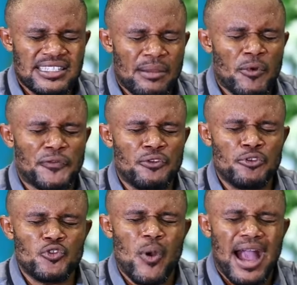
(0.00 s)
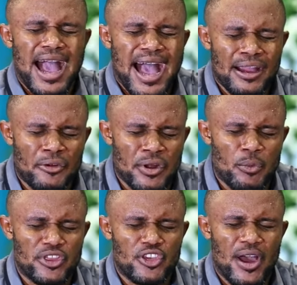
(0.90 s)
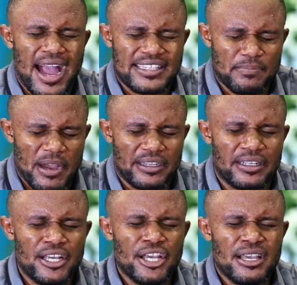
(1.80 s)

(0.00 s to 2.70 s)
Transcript: Some of you, you are angry with your husband.